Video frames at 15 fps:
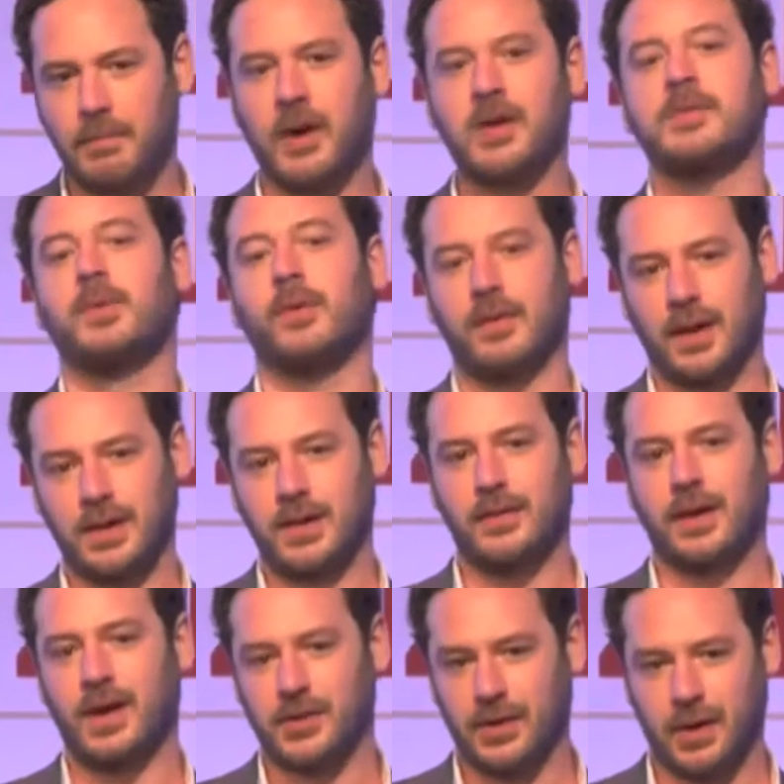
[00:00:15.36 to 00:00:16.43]
much more than I
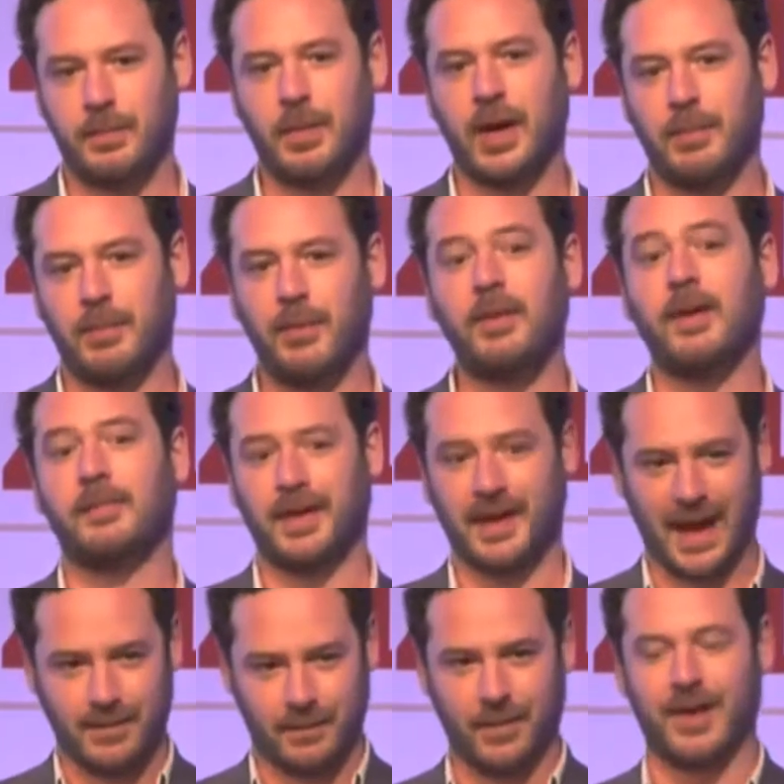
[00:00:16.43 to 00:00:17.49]
do HR people. Be
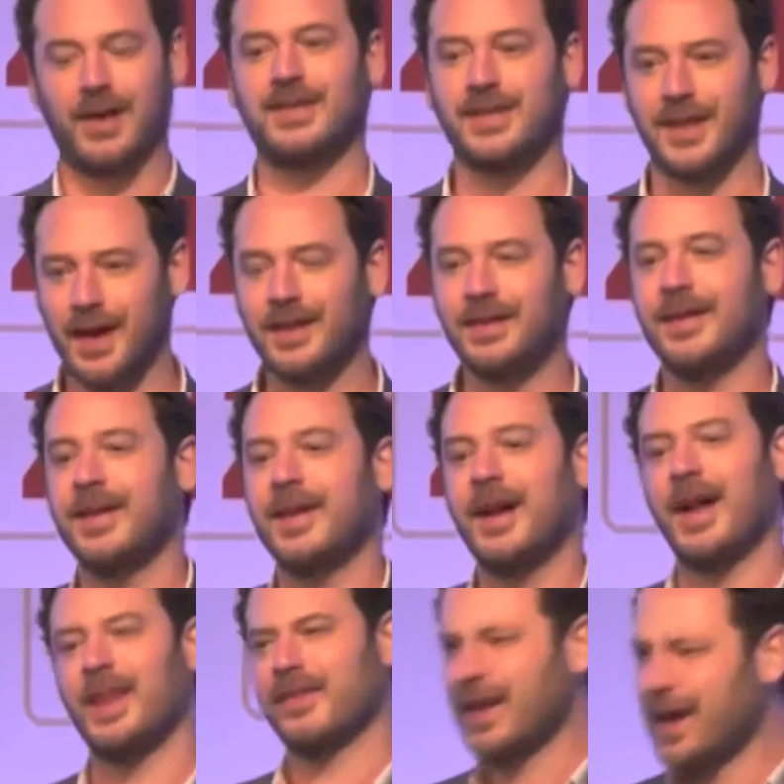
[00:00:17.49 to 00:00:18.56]
careful what I say.
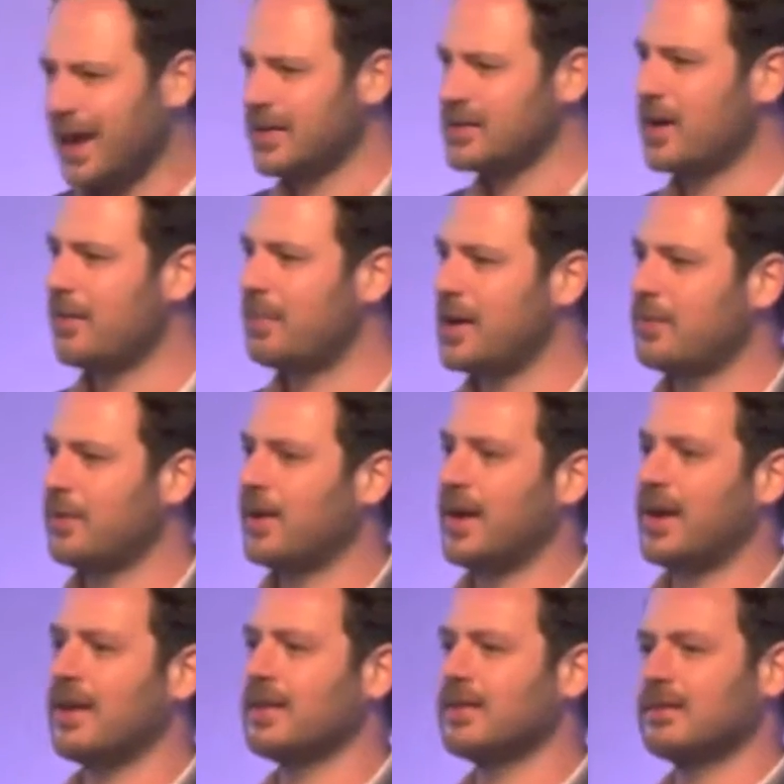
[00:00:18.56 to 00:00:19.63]
Are there any HR people
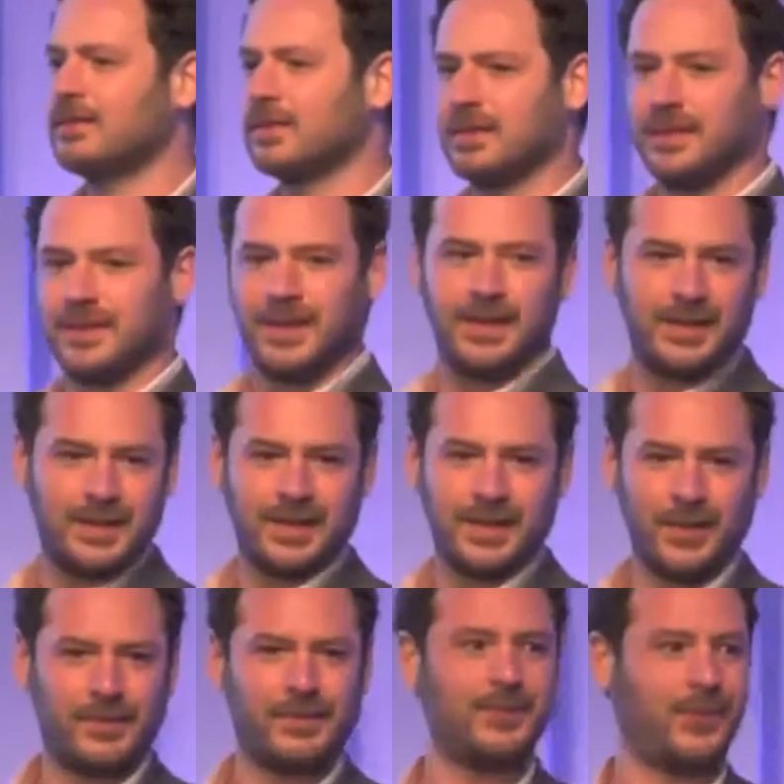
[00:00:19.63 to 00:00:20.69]
here?
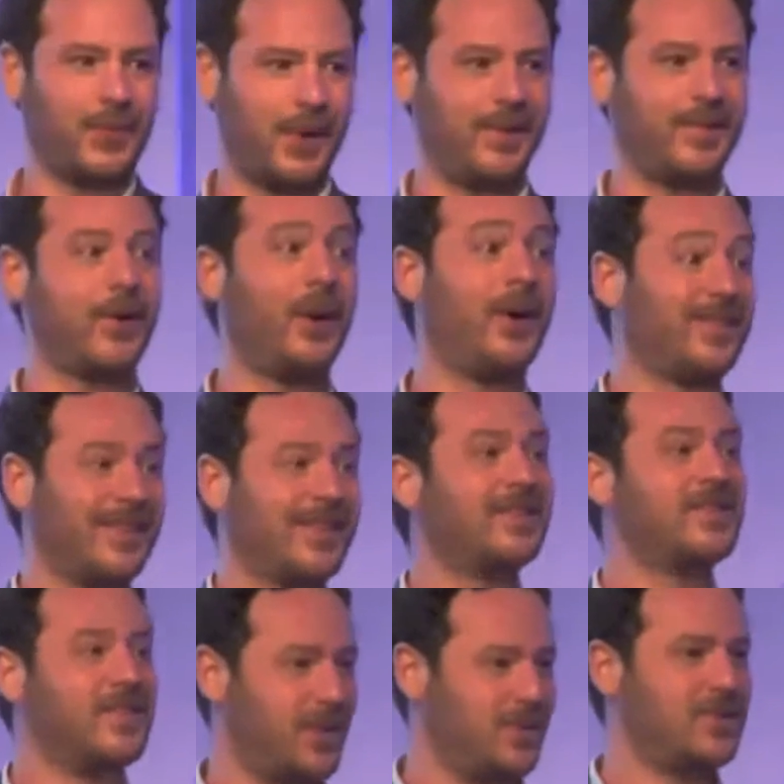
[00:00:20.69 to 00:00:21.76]
One,
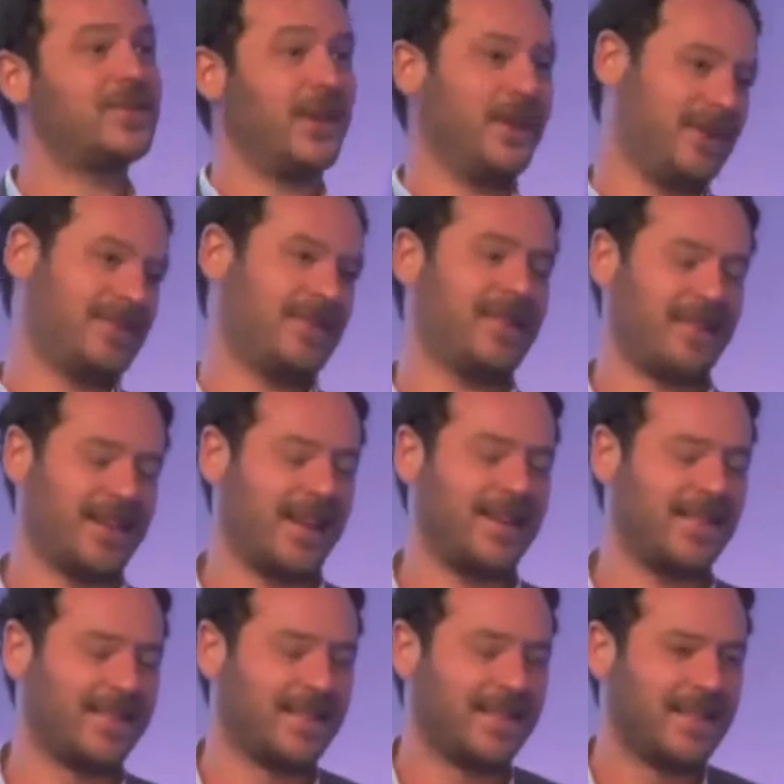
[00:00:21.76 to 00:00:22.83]
two, okay.
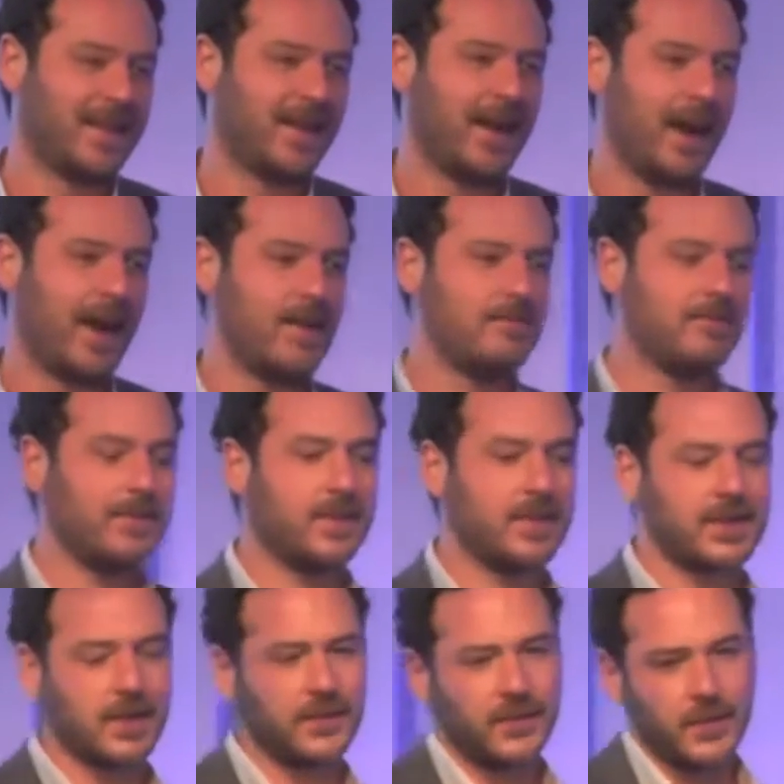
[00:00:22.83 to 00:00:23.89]
The
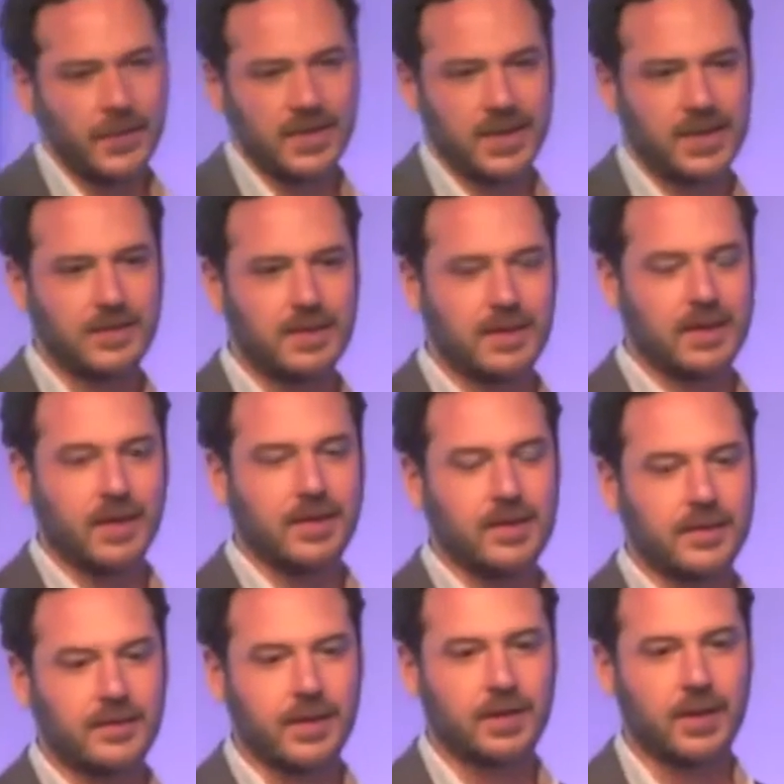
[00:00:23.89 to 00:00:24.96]
stuff that we do is
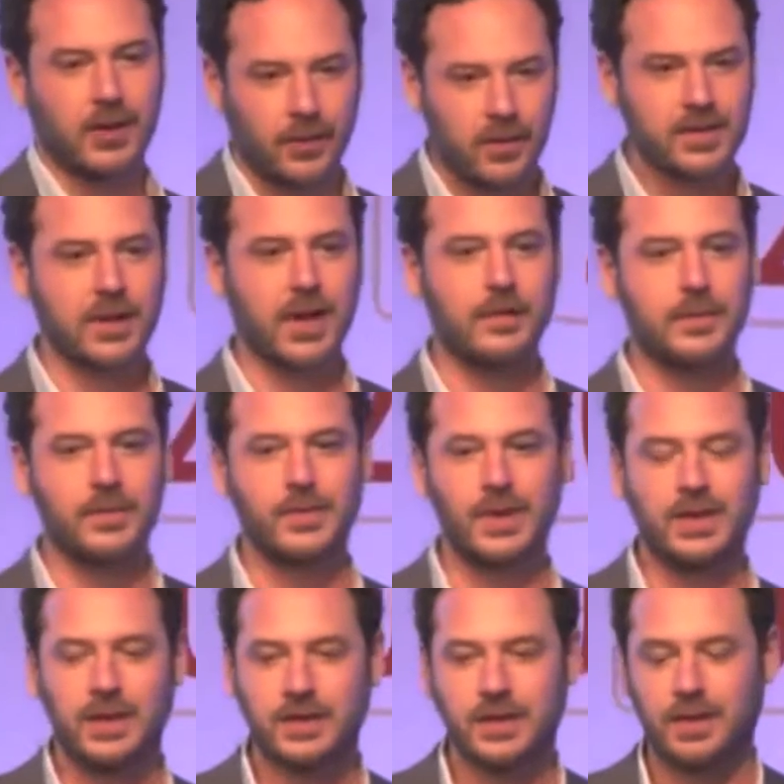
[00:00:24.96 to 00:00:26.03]
kind of a crossover
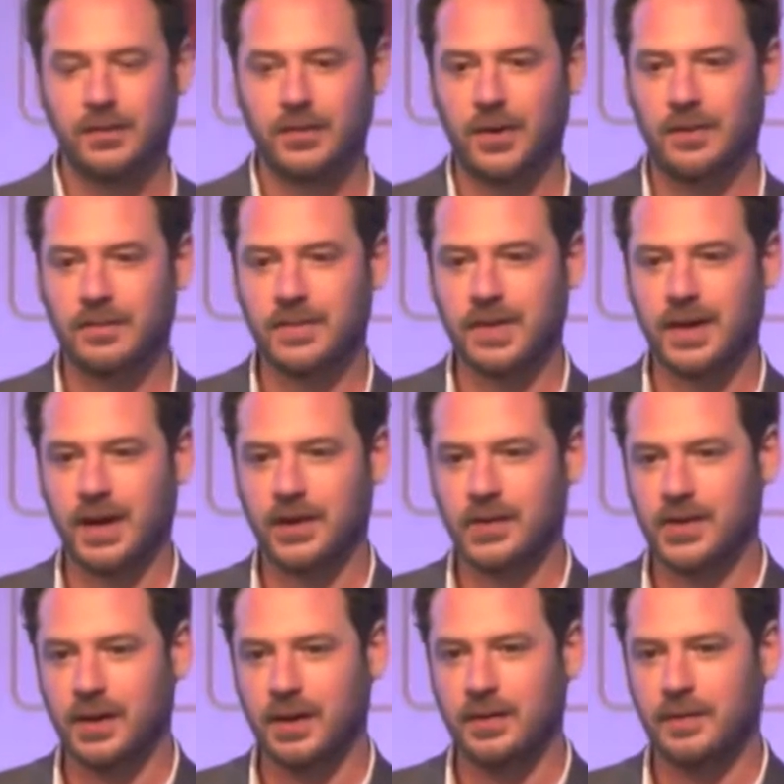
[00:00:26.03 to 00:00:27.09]
between internal comms and
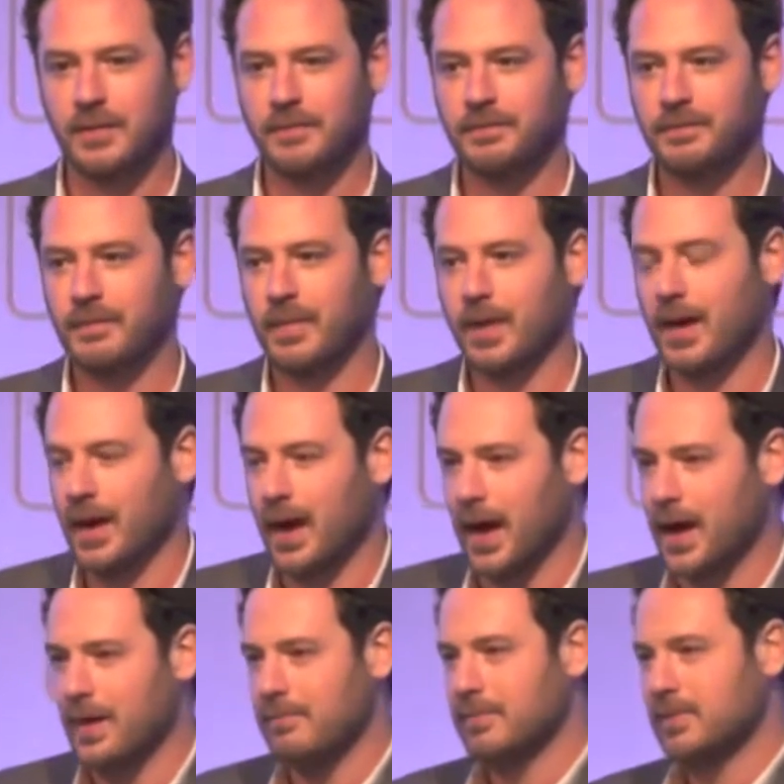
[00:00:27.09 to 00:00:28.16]

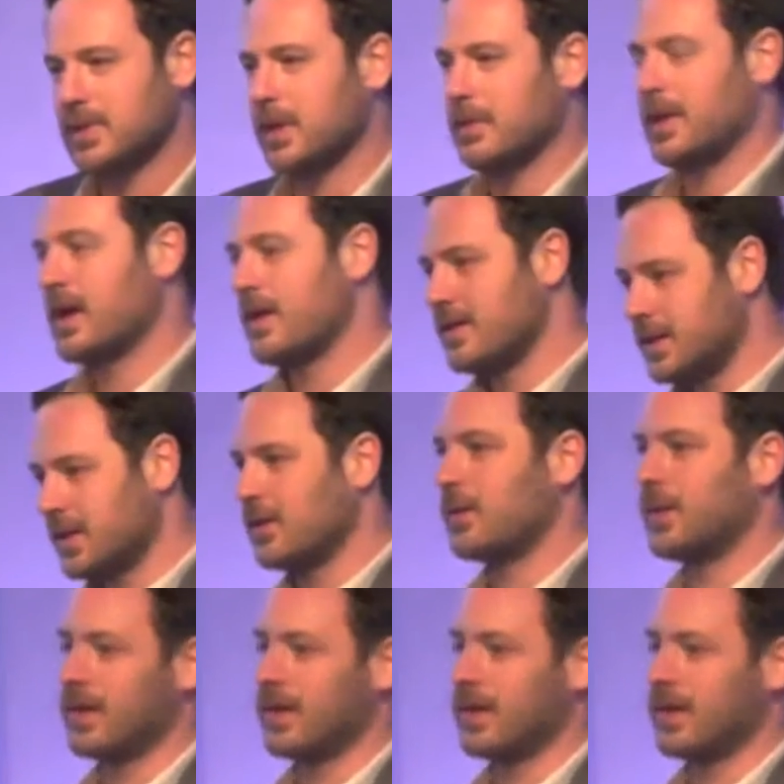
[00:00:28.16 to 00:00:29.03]
HR. So we kind of deal